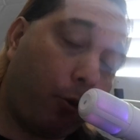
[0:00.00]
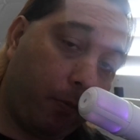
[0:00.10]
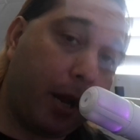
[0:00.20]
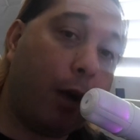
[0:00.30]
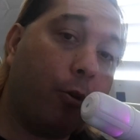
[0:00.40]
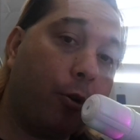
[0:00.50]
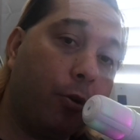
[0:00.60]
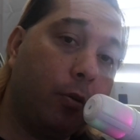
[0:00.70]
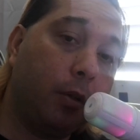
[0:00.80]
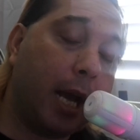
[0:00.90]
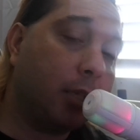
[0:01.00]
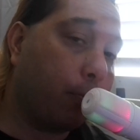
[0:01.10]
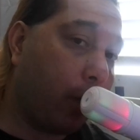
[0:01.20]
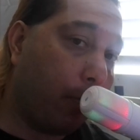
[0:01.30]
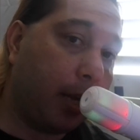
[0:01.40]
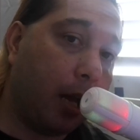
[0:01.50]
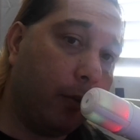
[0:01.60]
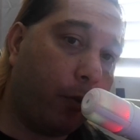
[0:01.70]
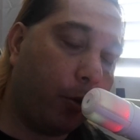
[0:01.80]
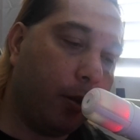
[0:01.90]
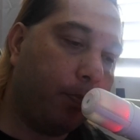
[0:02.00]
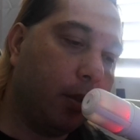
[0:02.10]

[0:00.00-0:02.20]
are in power. That's the problem with California.